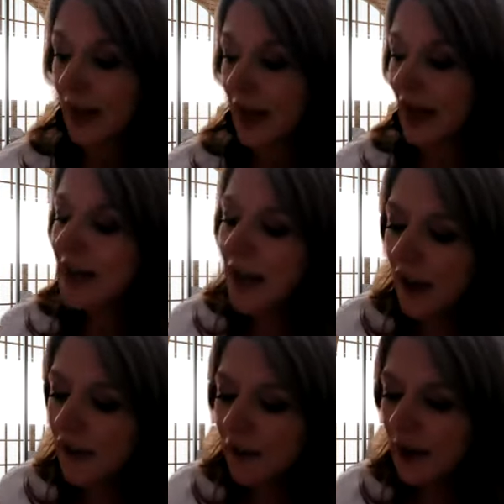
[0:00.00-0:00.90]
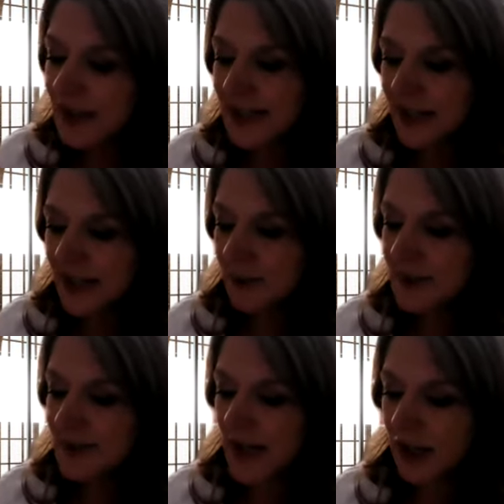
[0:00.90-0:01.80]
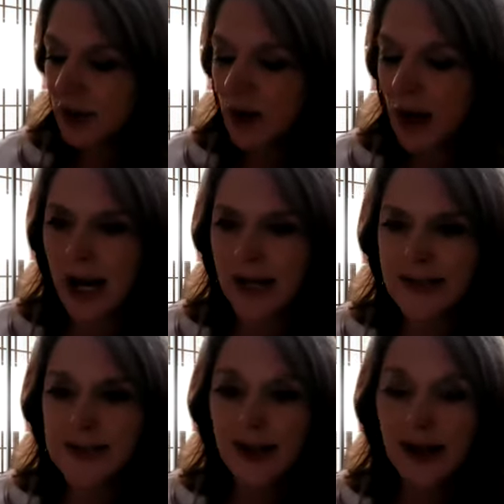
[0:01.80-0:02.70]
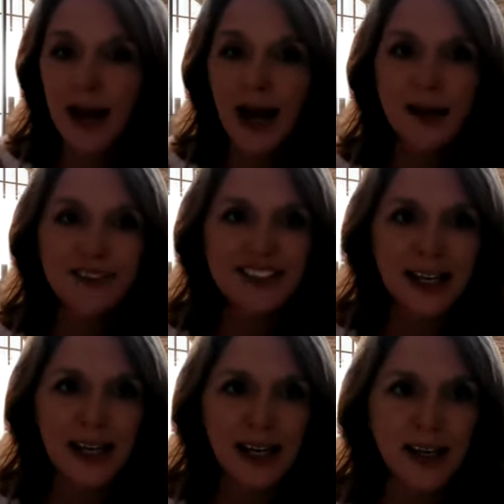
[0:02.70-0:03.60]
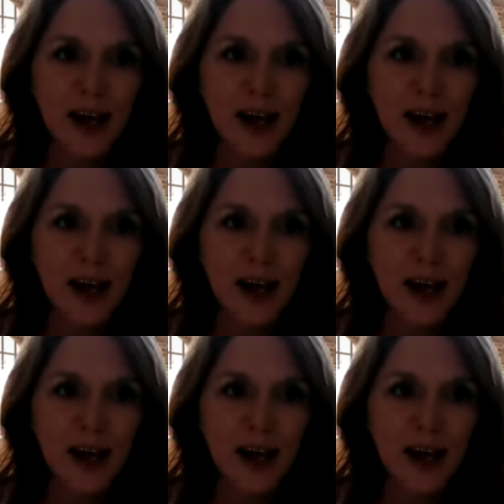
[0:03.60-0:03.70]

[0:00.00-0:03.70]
Any other addendums that you guys have seen?